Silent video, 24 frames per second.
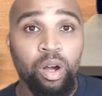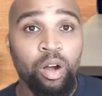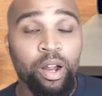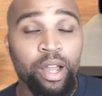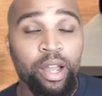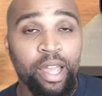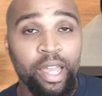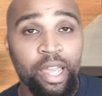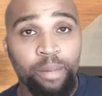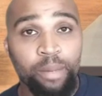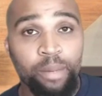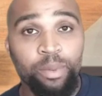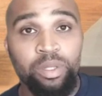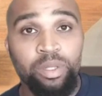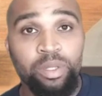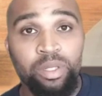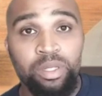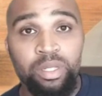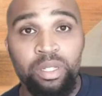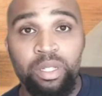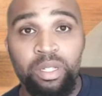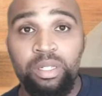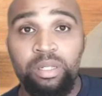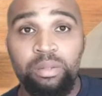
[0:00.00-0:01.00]
are able to
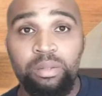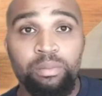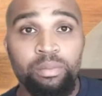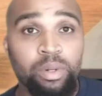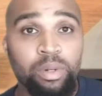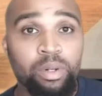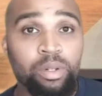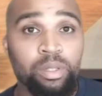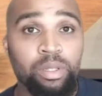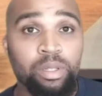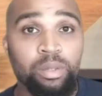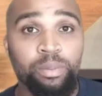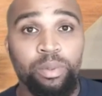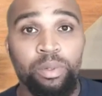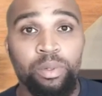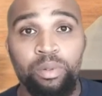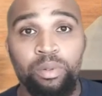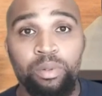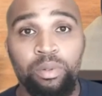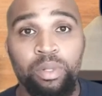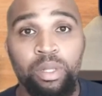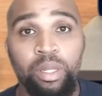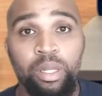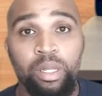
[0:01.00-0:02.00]
teach
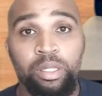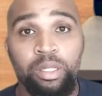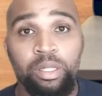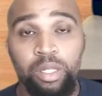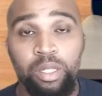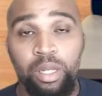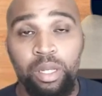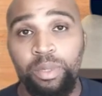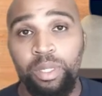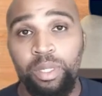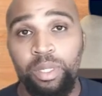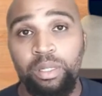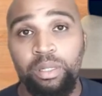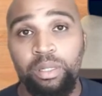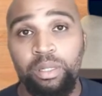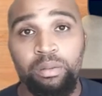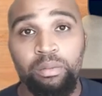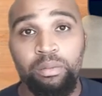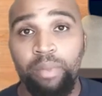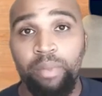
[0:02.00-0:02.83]
multiple subjects,